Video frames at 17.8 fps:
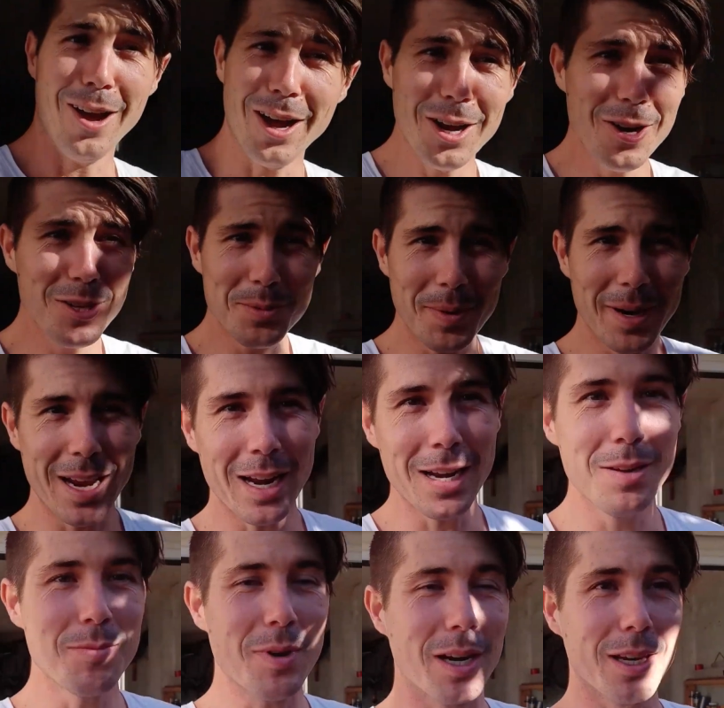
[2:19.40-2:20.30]
I don't spend
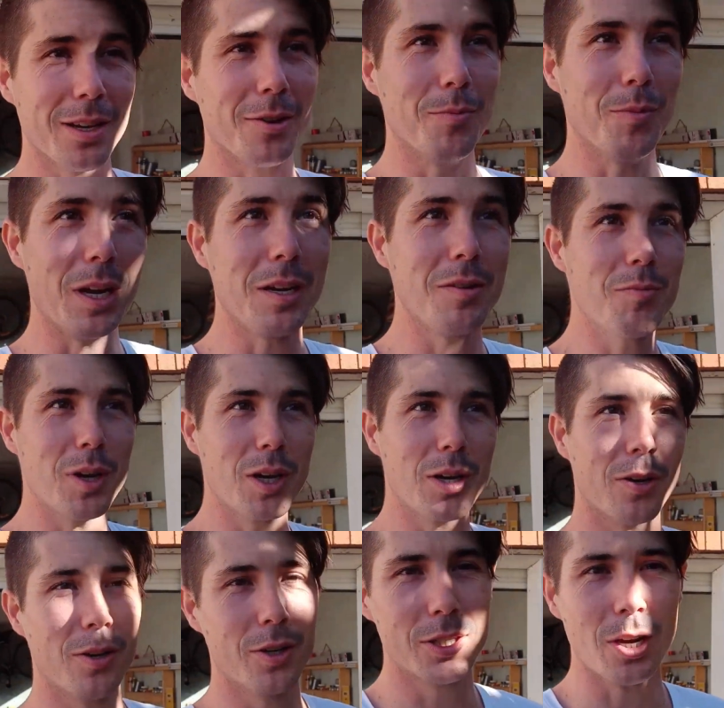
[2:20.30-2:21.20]
any money on meat
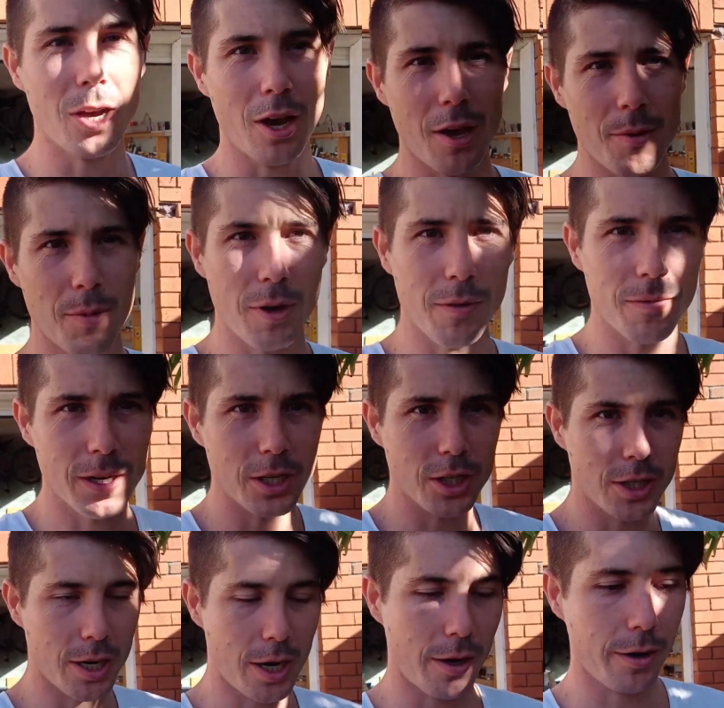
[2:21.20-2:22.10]
because I'm a
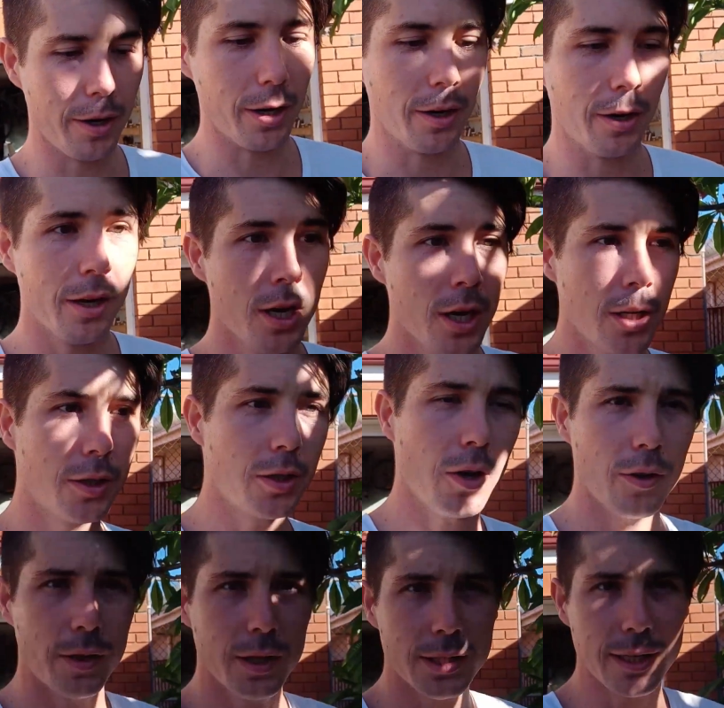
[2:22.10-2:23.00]
vegetarian.
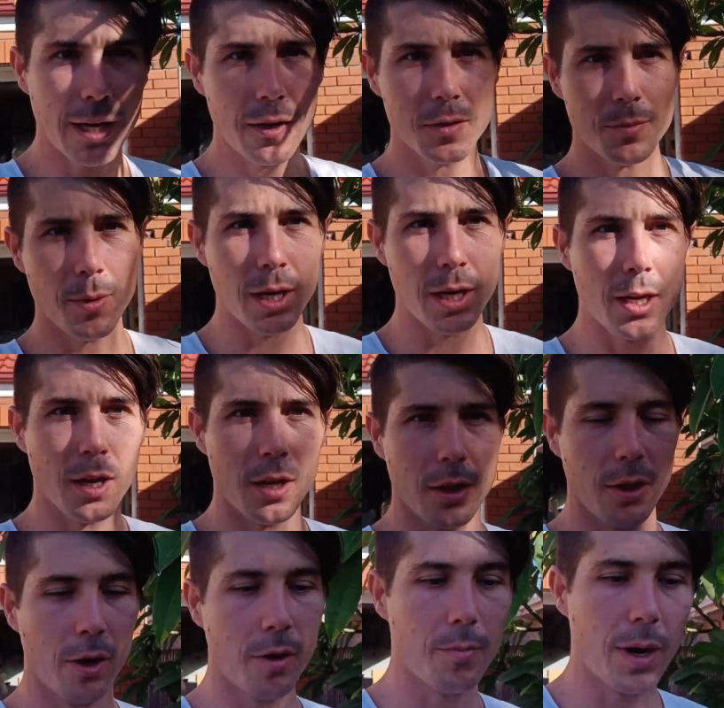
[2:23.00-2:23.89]
So this saves me a
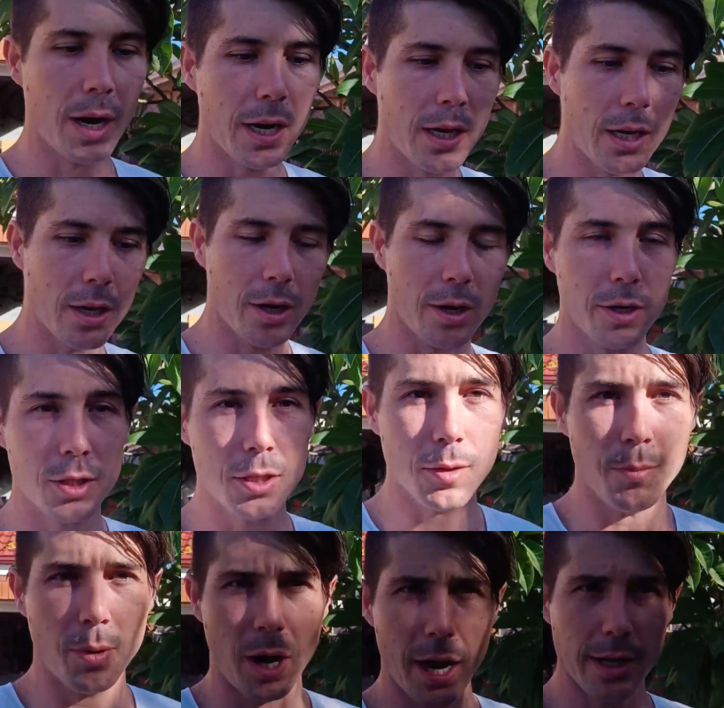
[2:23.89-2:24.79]
lot of money. I used
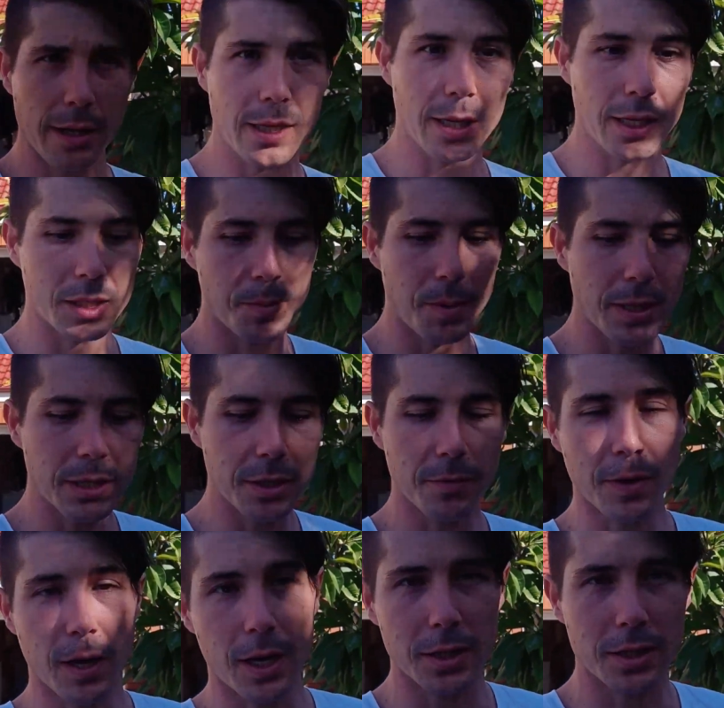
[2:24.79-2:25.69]
to buy the
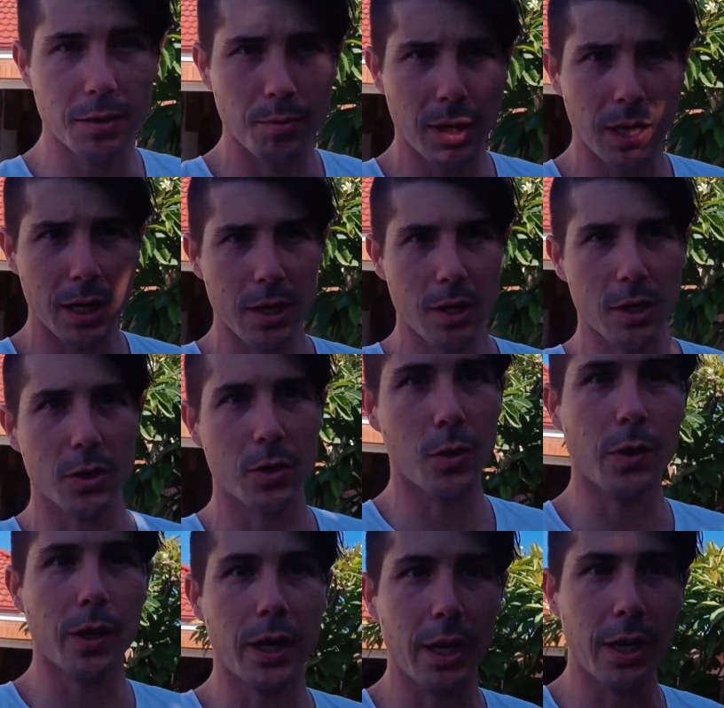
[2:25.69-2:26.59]
expensive cuts of meat. You're
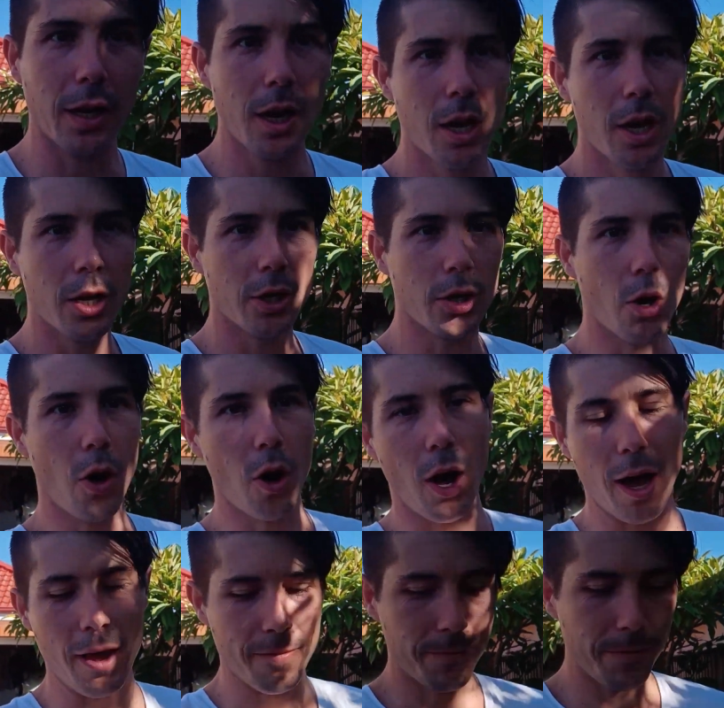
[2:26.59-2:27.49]
talking your
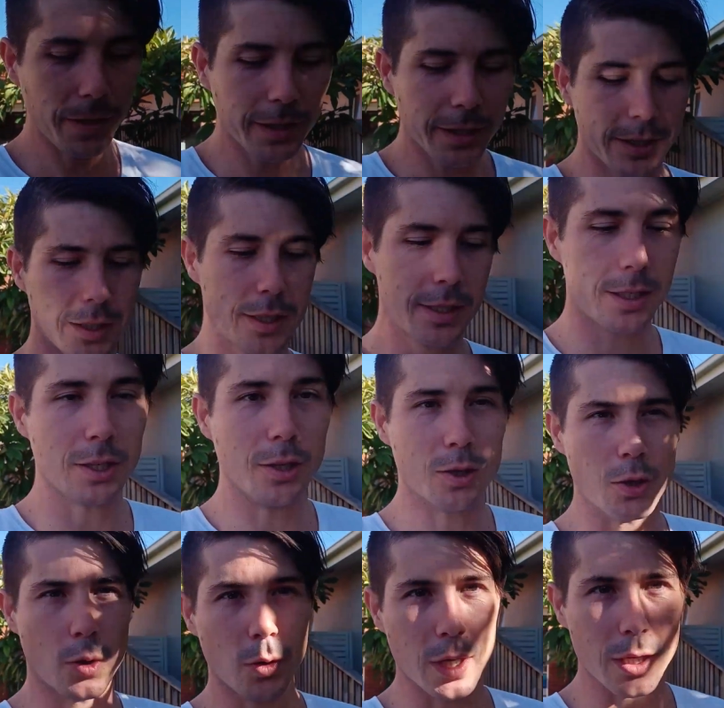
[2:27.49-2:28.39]
eye fillets, you're
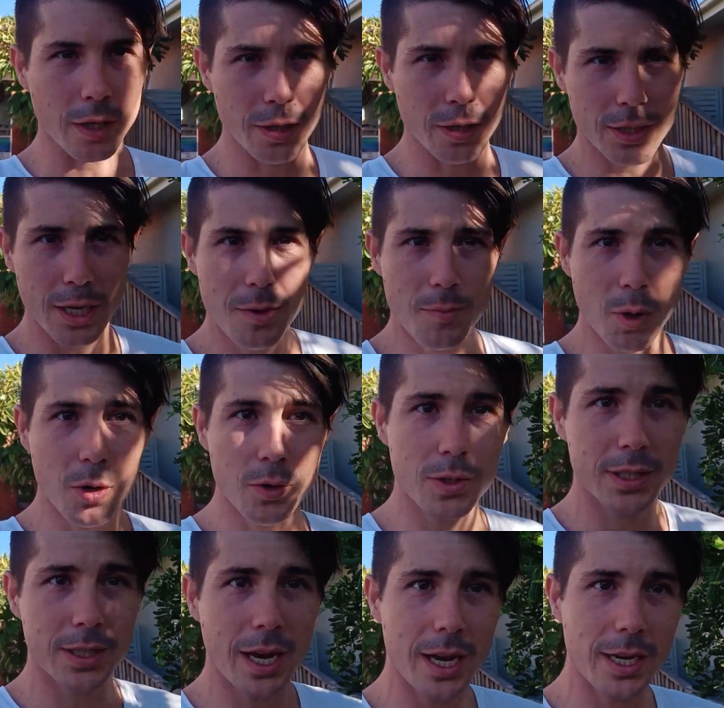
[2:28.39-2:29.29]
talking your T-bone
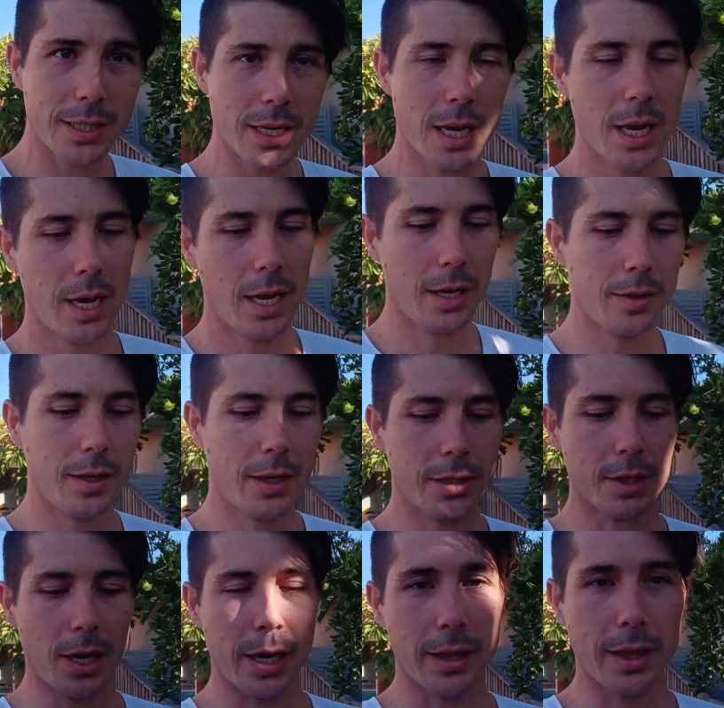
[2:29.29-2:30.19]
steaks and
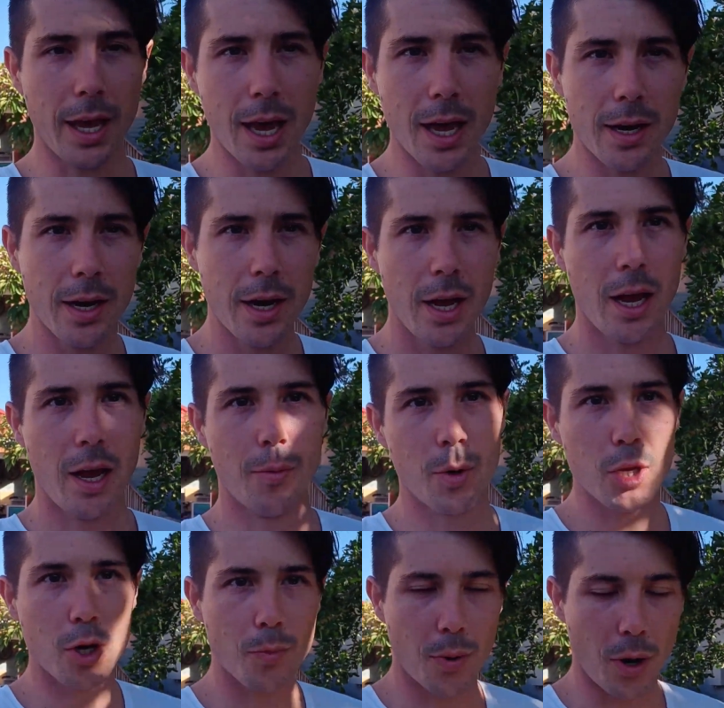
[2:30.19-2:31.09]
things like that. And
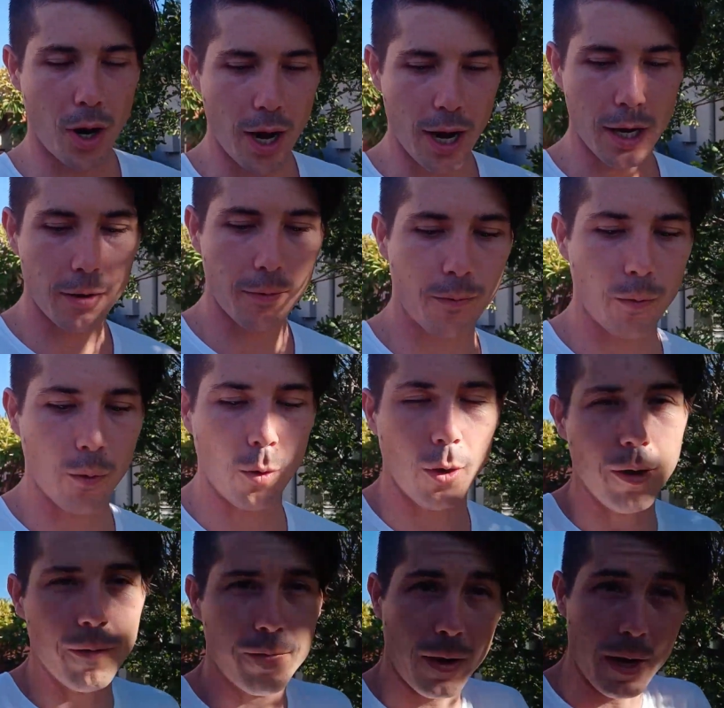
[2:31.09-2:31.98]
when you're buying
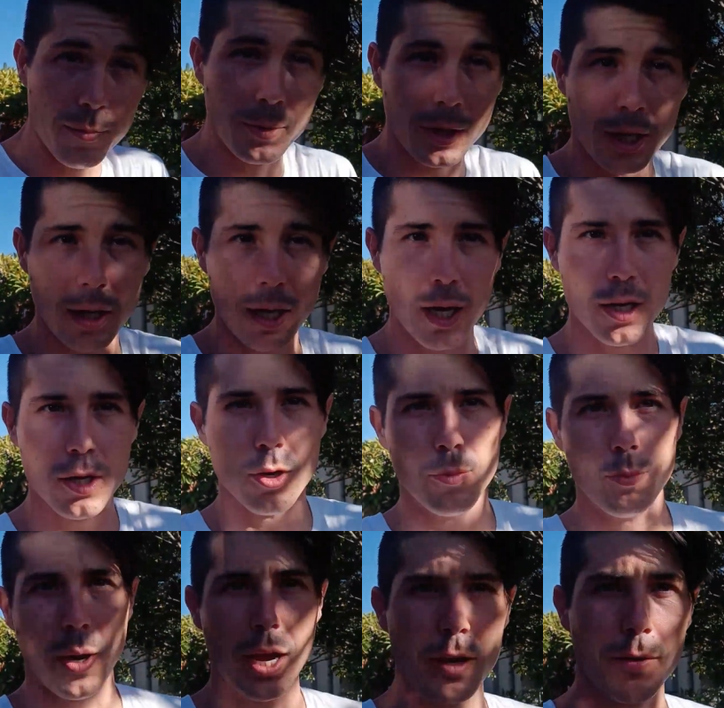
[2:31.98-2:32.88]
for a family and
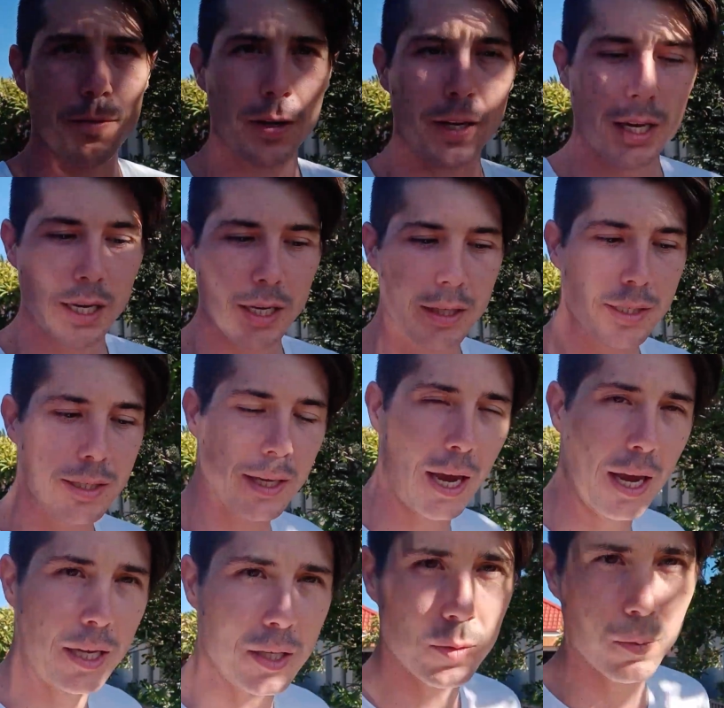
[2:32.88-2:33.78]
you're paying for kids
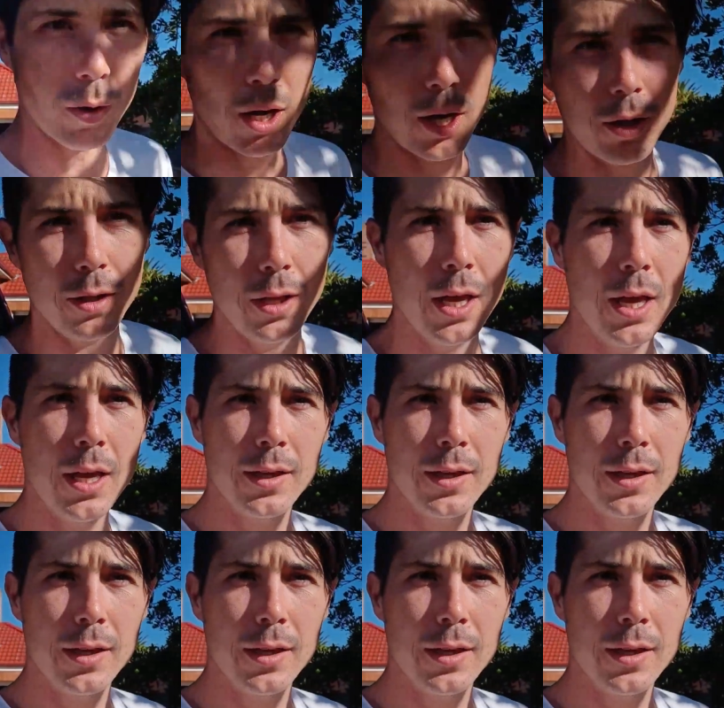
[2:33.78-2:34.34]
as well,